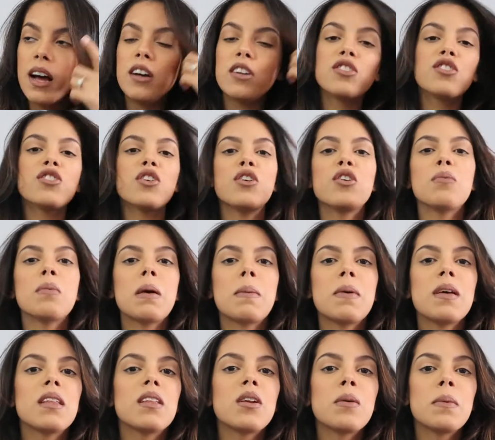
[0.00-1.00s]
I'll show you
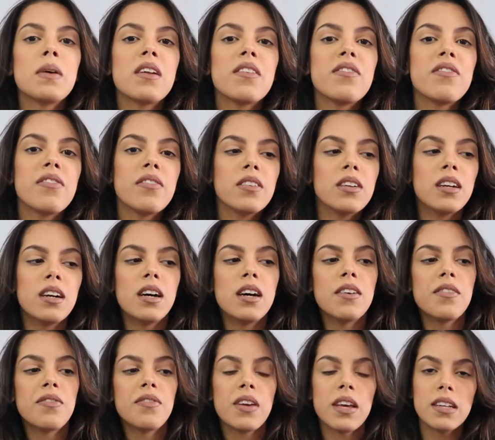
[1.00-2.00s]
maybe a little bit
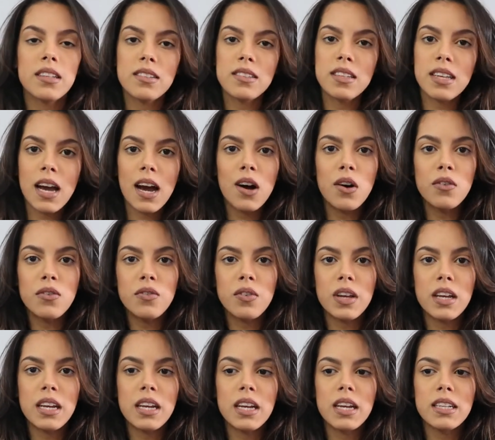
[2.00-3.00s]
of fancy
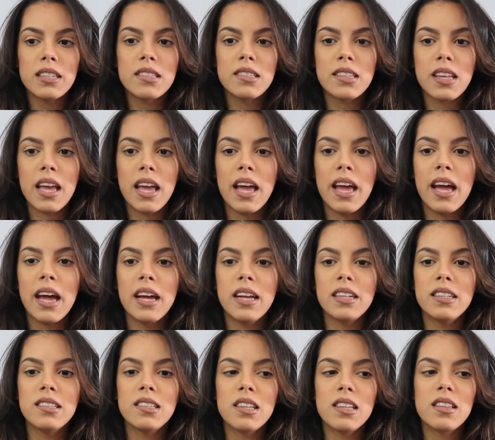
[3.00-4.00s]
outfits,
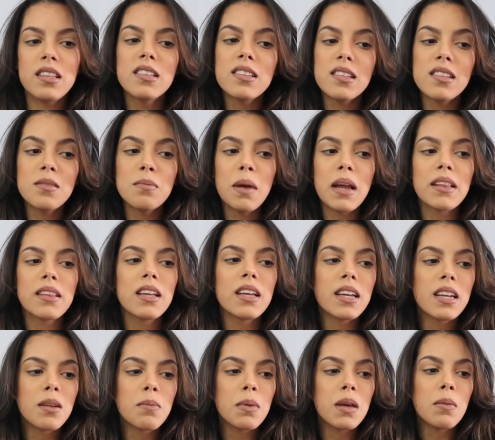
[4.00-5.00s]
and this is mainly
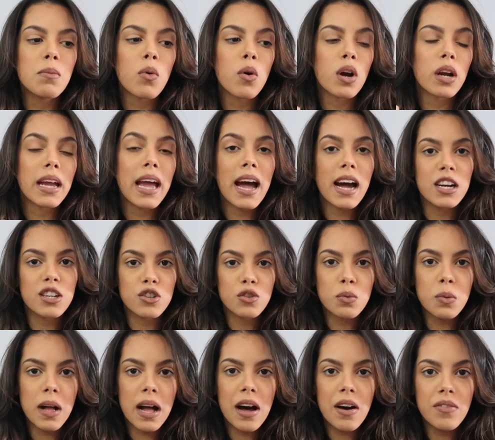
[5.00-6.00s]
going to be more
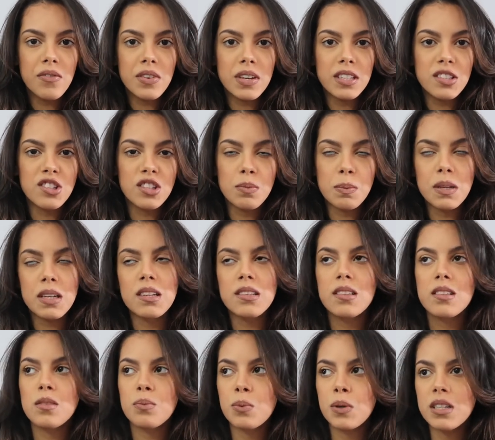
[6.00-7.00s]
casual outfits just because
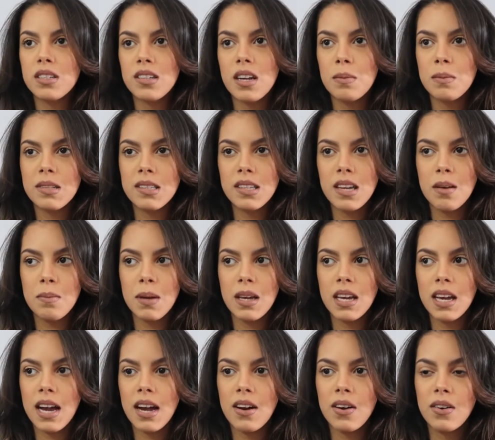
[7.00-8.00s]
the springtime is
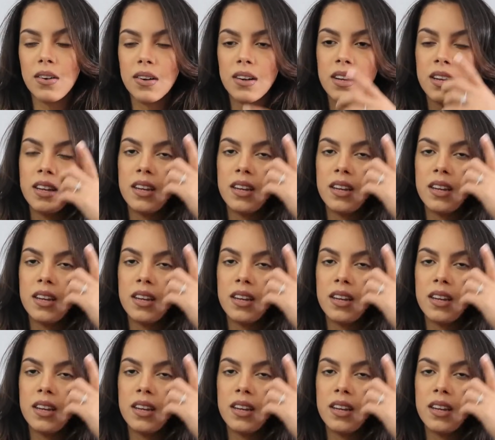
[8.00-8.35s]
coming out?